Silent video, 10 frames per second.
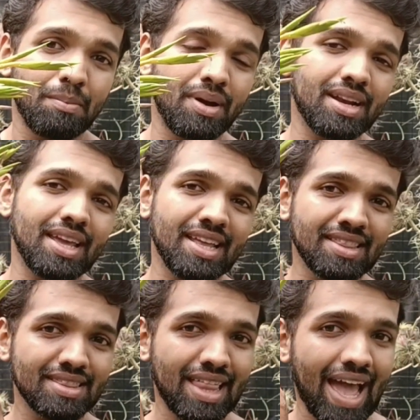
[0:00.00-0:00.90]
But
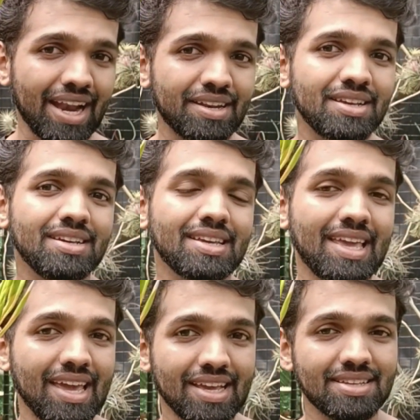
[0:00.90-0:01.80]
in that
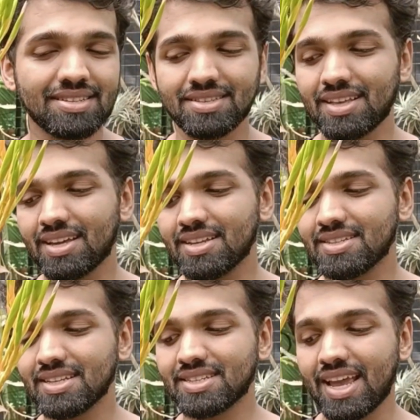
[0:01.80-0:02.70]
case, there
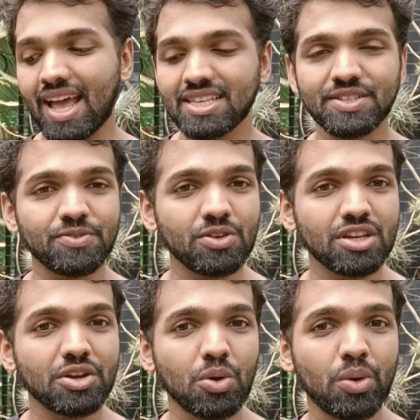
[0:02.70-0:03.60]
is a chance for
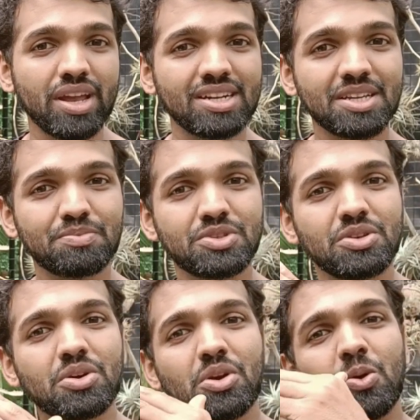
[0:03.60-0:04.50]
the growing tip
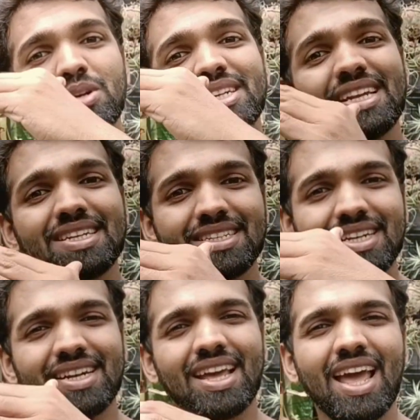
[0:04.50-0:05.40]
to grow
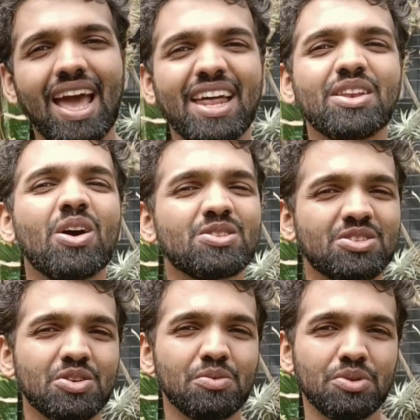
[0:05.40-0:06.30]
tilted and not
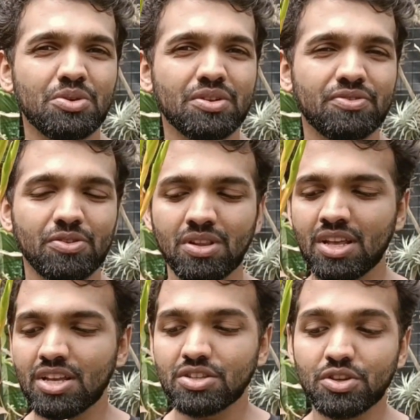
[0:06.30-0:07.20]
so beautiful.
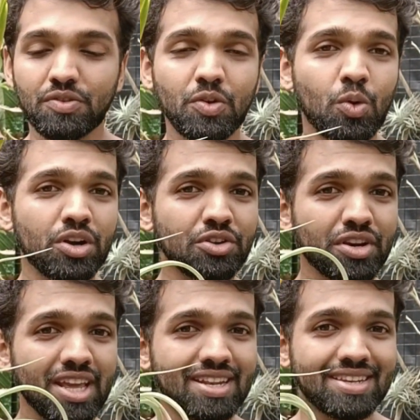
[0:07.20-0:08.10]
So if you want to
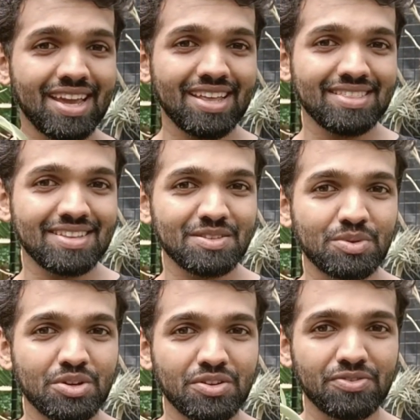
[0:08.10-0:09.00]
retain this
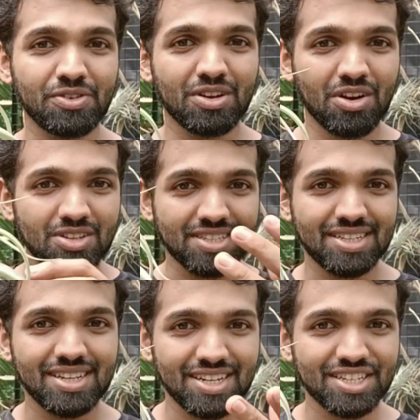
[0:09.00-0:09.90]
beautiful
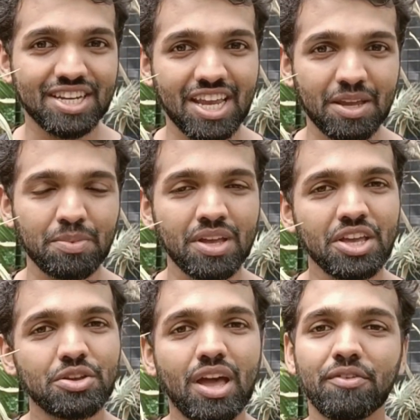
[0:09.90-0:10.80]
rosetted shape,
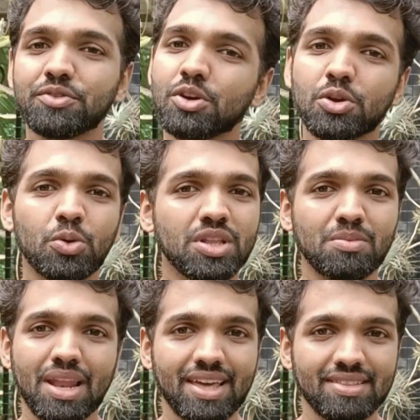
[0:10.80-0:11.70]
you have to grow
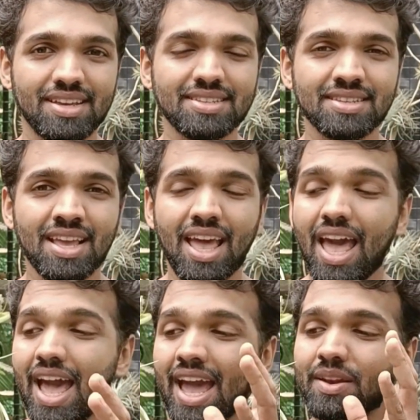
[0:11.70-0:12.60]
them like this,
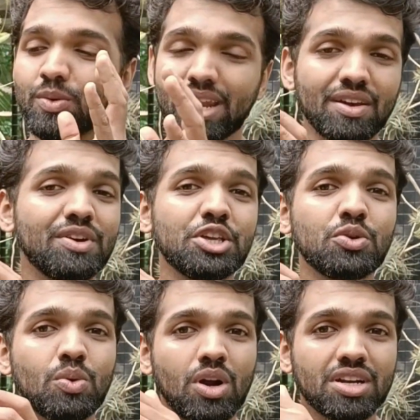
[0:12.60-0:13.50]
and whenever
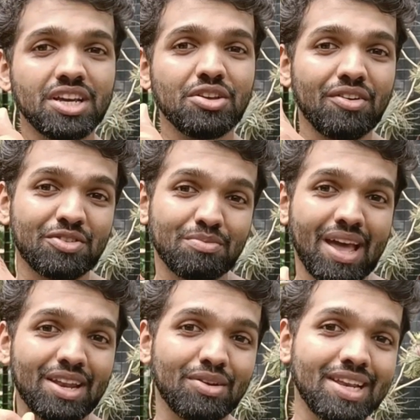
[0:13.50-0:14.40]
you water you have to
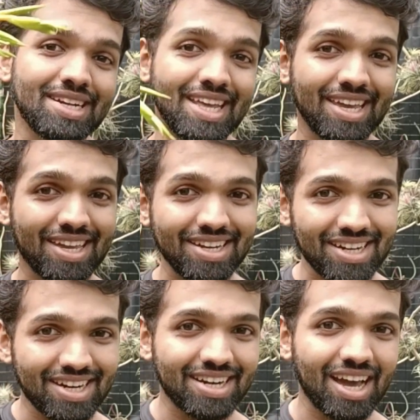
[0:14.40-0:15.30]
manually take it,
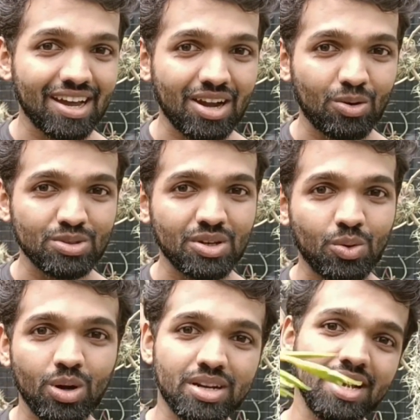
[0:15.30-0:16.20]
dunk out the
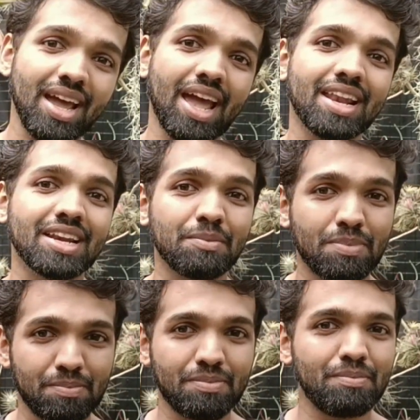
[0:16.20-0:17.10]
water and
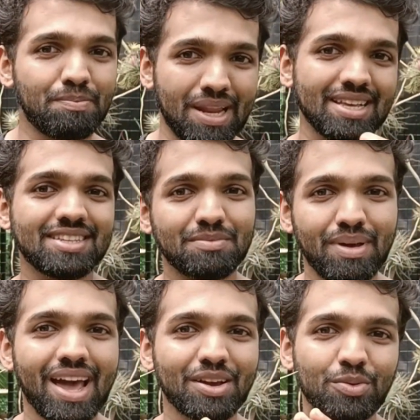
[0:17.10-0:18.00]
replace it
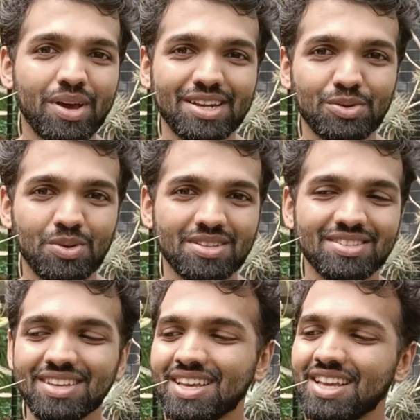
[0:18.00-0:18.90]
back where it
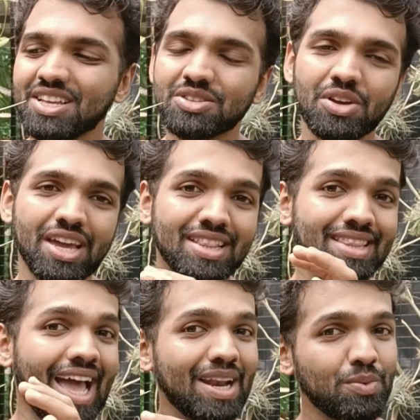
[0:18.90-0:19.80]
was. So in
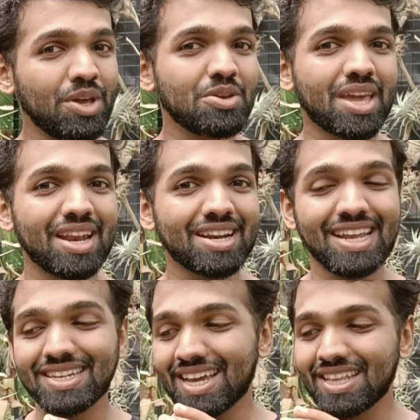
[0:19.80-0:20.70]
that way you can
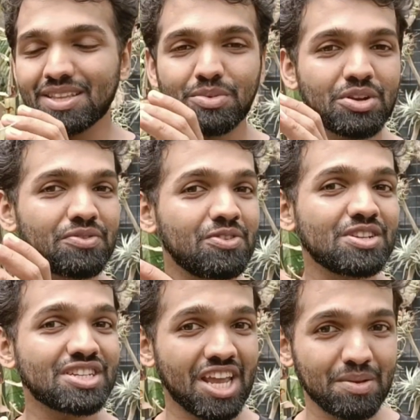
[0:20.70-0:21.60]
retain the beautiful
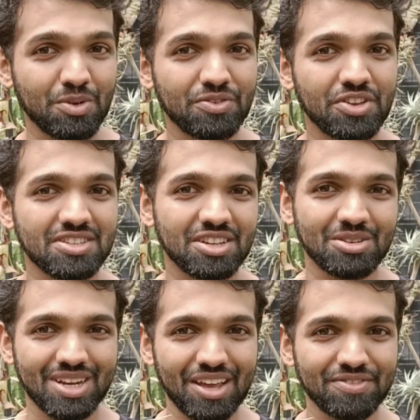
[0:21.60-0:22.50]
shape of your
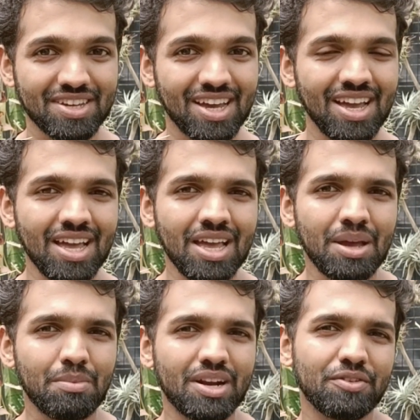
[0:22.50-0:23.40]
xerographica.
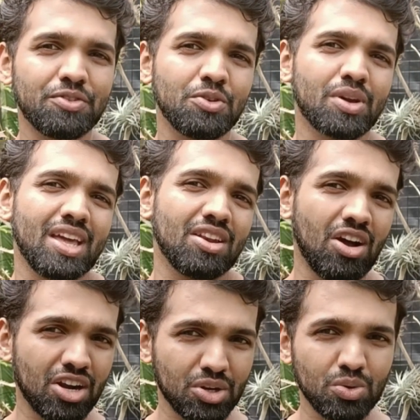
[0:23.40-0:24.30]
But if you
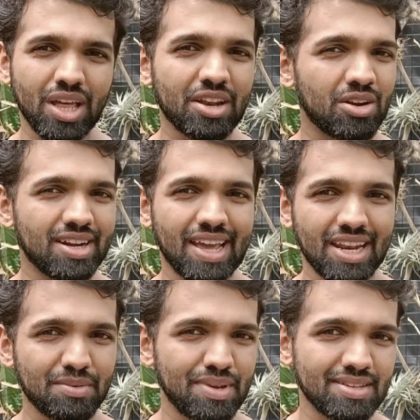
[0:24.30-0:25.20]
cannot do that on a
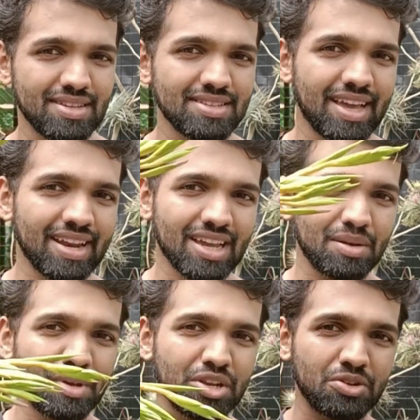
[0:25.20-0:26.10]
daily basis, I
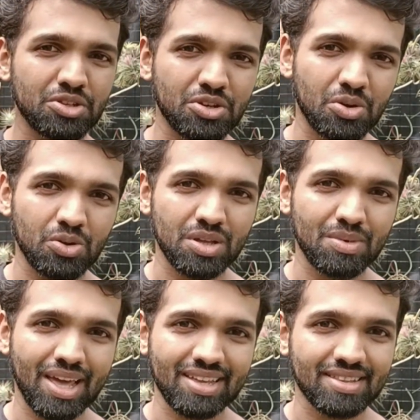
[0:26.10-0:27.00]
recommend you to grow
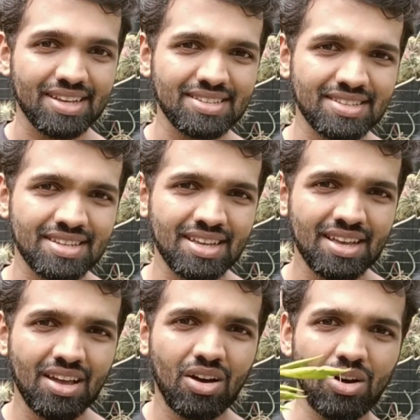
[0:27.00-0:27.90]
them like this
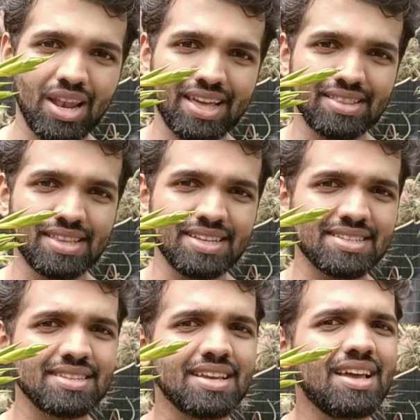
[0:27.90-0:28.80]
or like
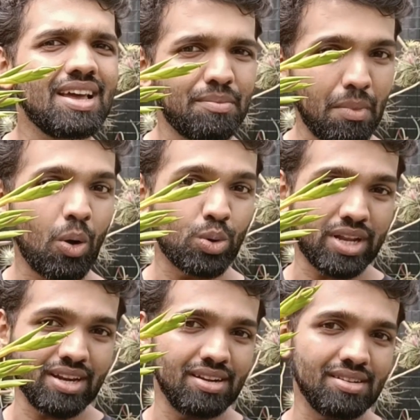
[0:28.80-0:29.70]
this,
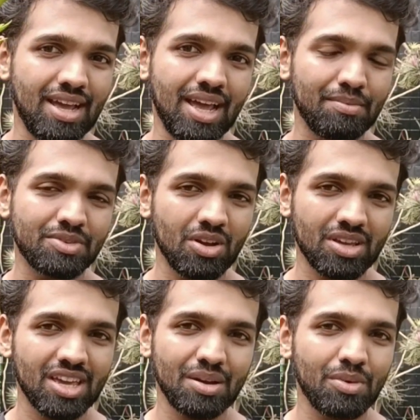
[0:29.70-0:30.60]
mounted. I'm
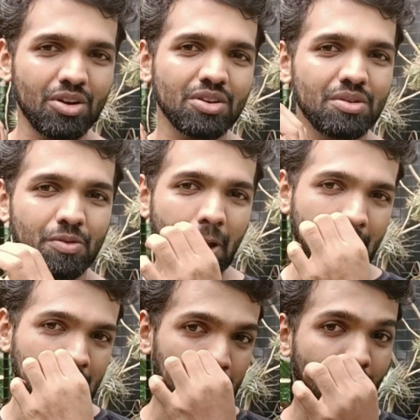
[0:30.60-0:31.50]
talking about while
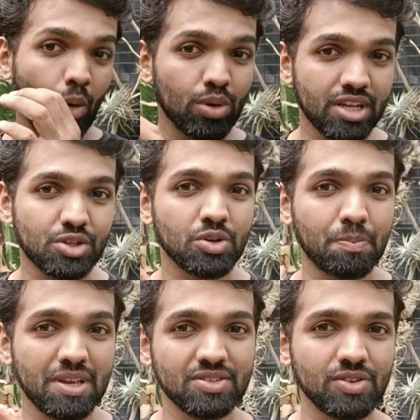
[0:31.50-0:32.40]
you mount it to a
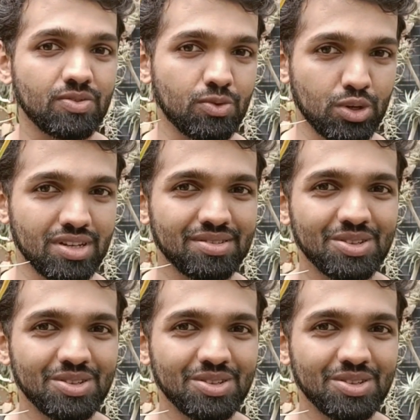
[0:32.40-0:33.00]
piece of wood.